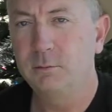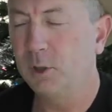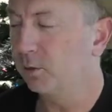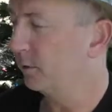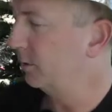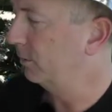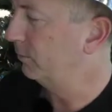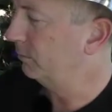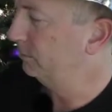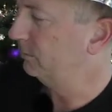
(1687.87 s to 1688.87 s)
both of the
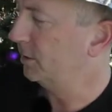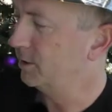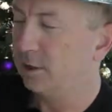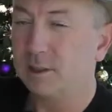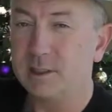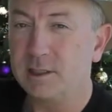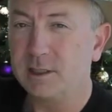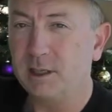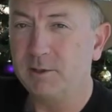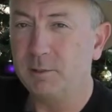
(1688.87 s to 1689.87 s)
distillates
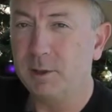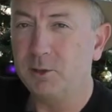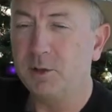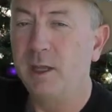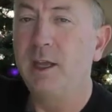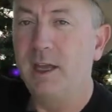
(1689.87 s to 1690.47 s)
that they've come up with